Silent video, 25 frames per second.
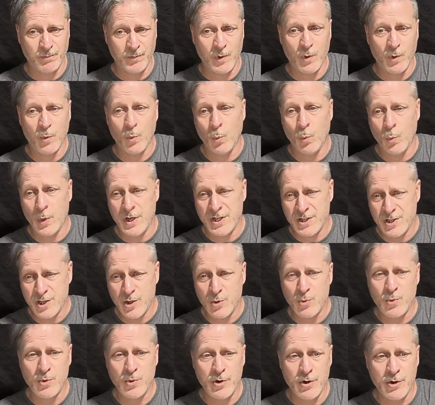We
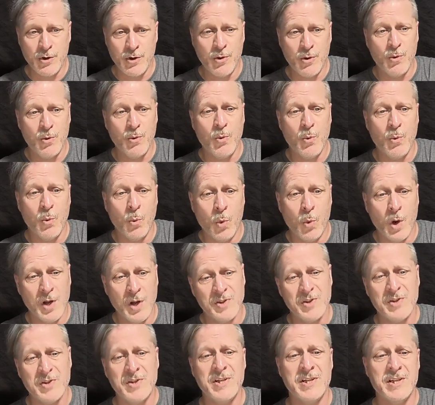don't know what
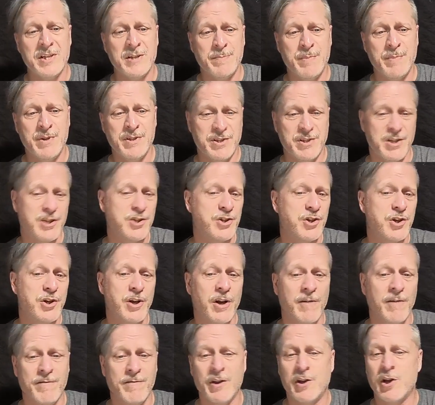the disposition
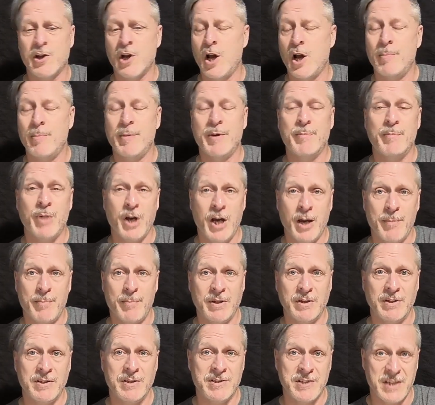of the common
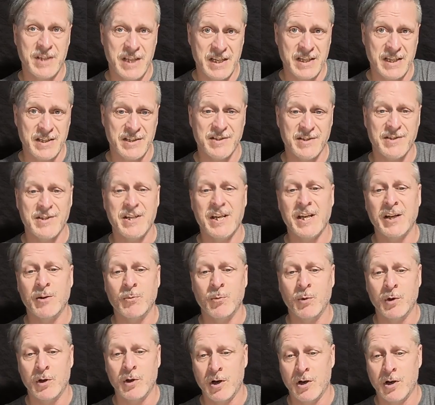populace is in
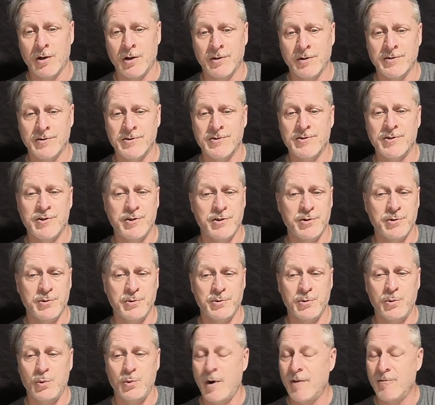regards to
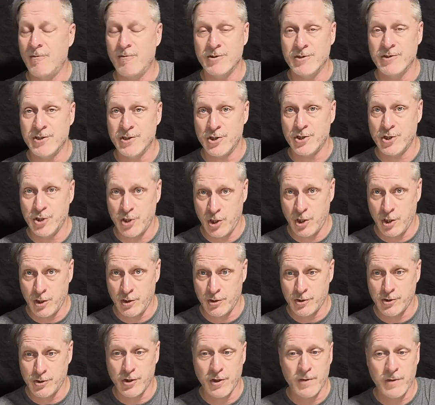whoever's in
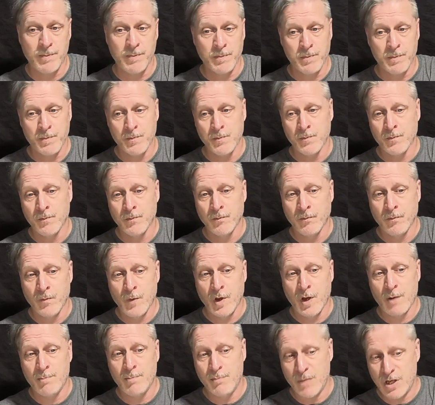charge.
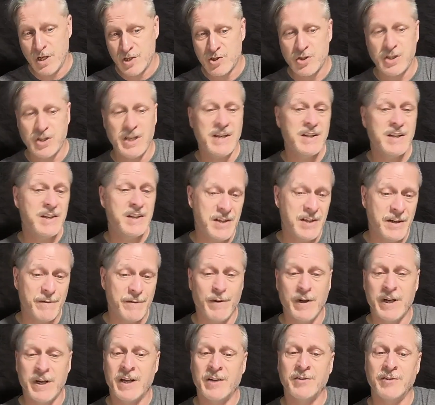Much like the
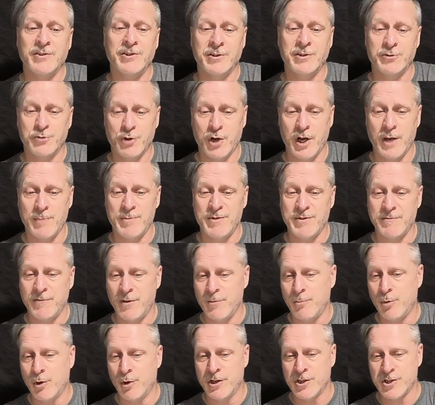different Celtic tribes of the
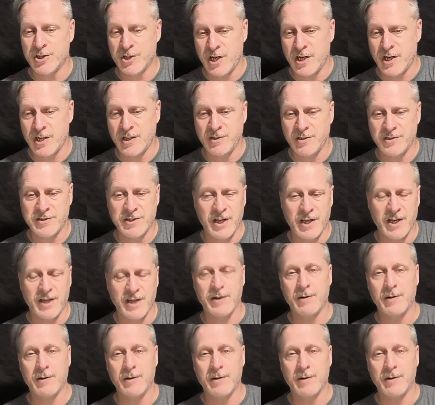British Isles had